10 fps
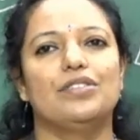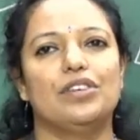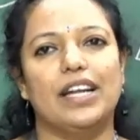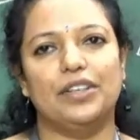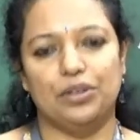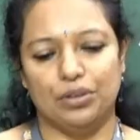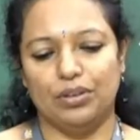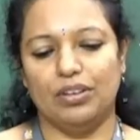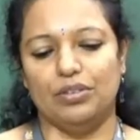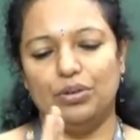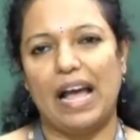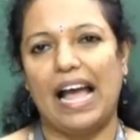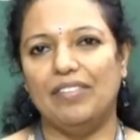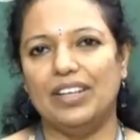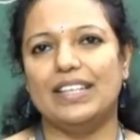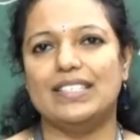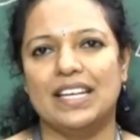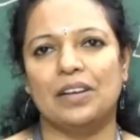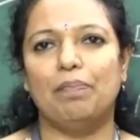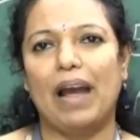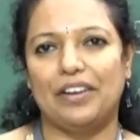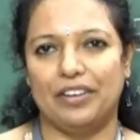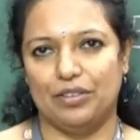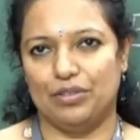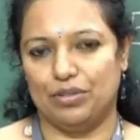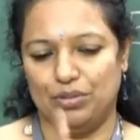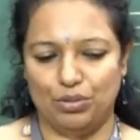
so that to have a distinct pattern,